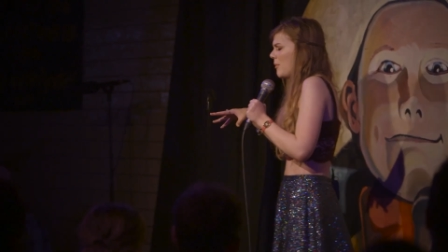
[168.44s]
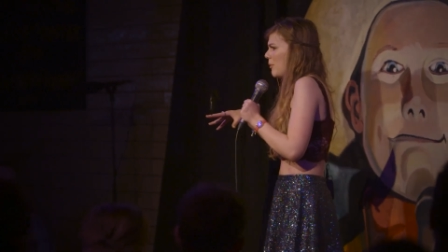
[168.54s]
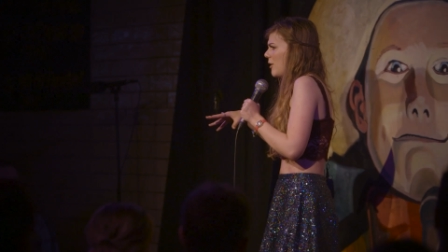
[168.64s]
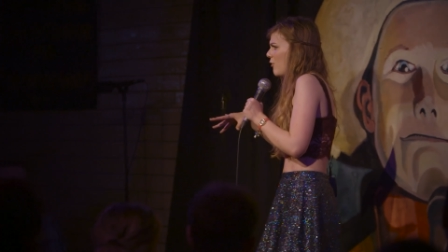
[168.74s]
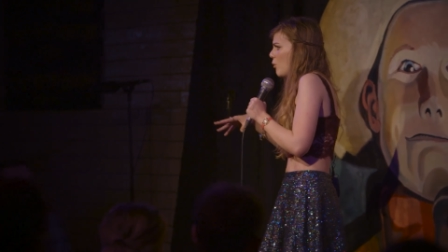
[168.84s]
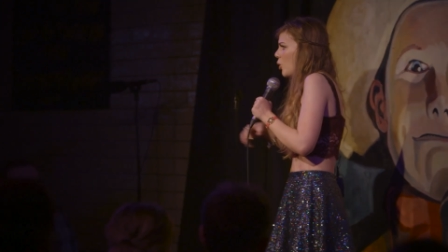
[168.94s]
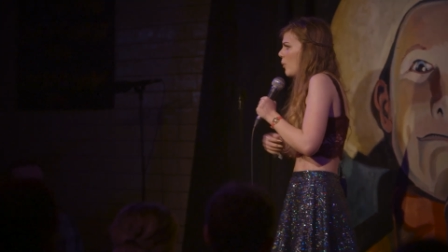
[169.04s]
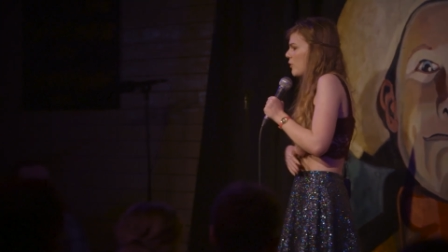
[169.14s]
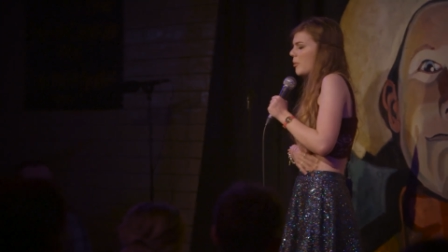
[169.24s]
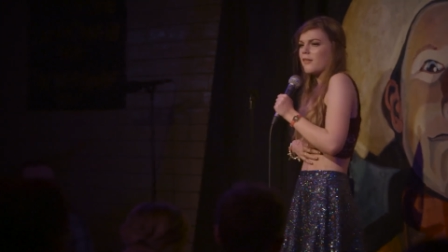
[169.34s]
making me so
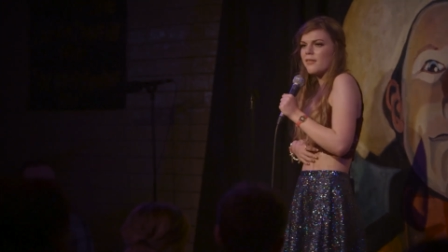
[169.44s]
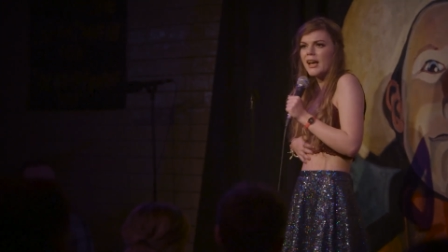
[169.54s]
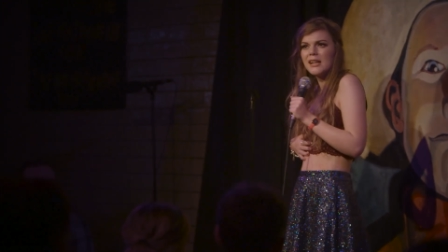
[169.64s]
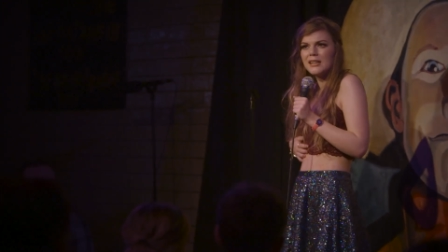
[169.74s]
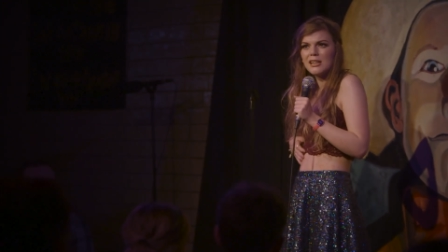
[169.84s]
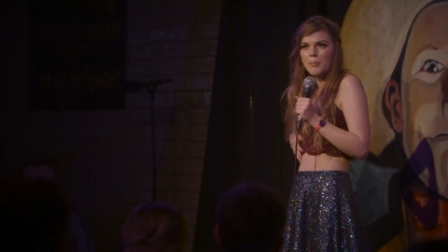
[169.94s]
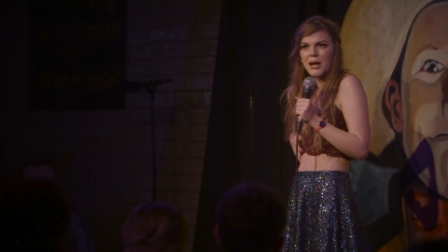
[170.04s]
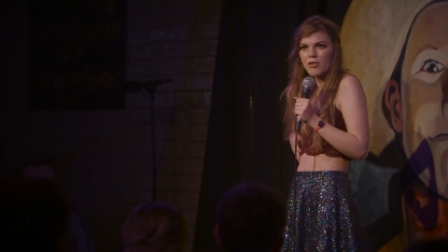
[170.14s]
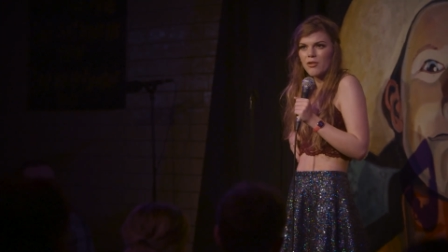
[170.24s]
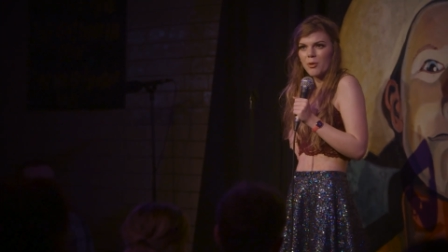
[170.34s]
uncomfortable, there's tiny little
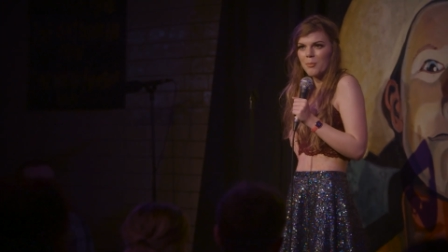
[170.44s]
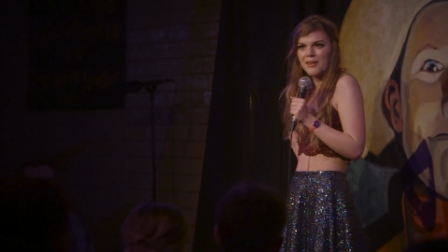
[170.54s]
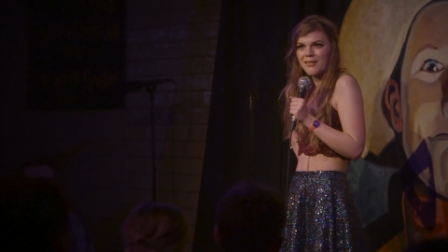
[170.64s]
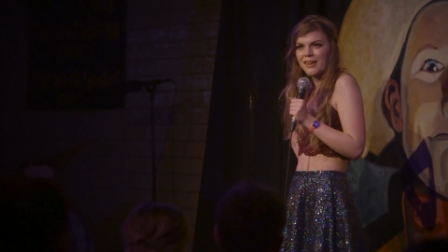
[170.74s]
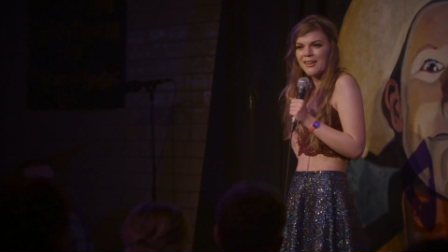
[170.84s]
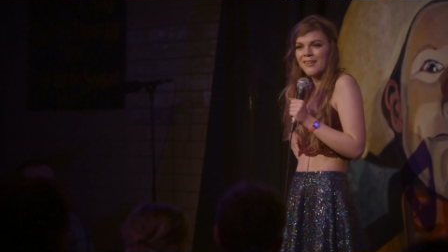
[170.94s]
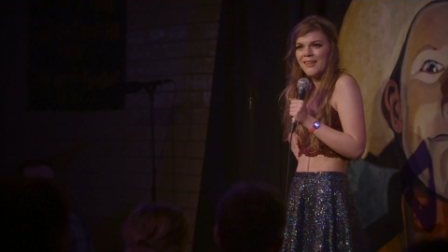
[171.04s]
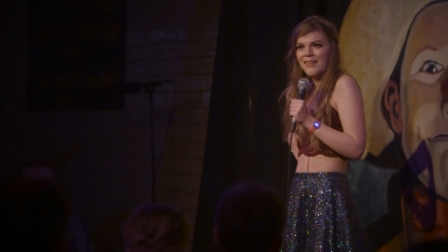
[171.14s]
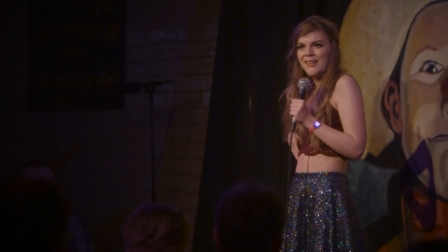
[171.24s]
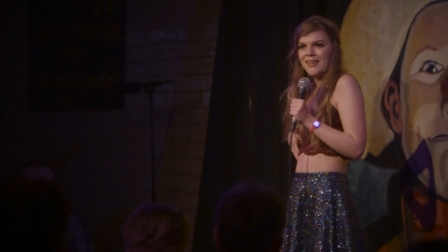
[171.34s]
patches on my skin,
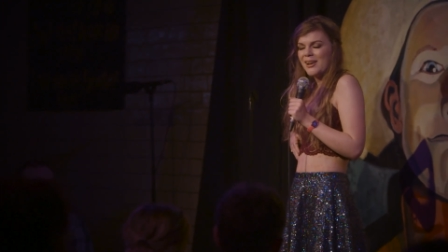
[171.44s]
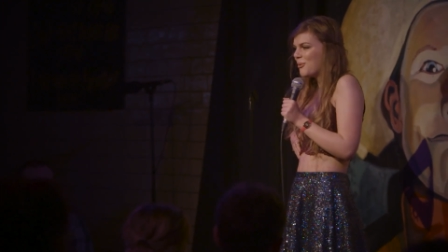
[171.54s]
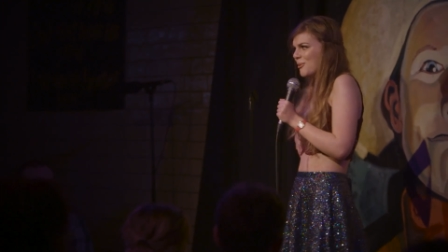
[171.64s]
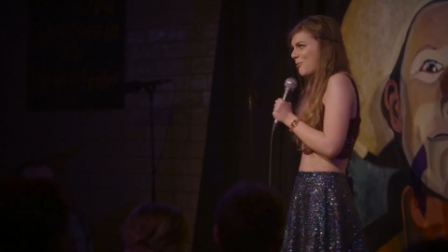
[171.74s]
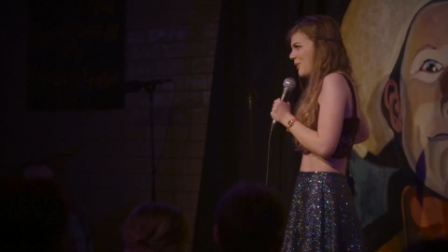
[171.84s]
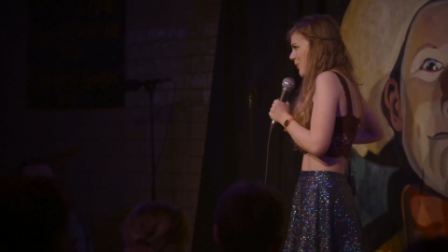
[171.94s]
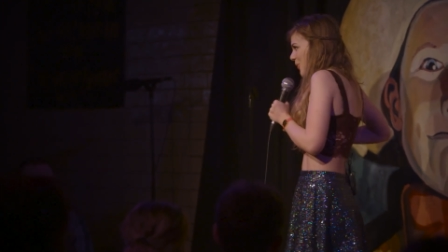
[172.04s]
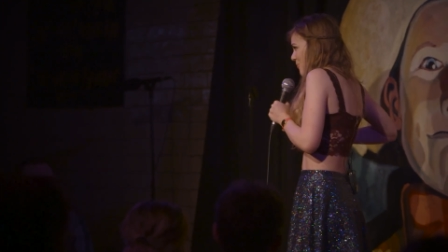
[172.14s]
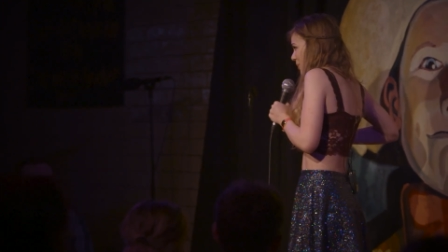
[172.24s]
I want to feel good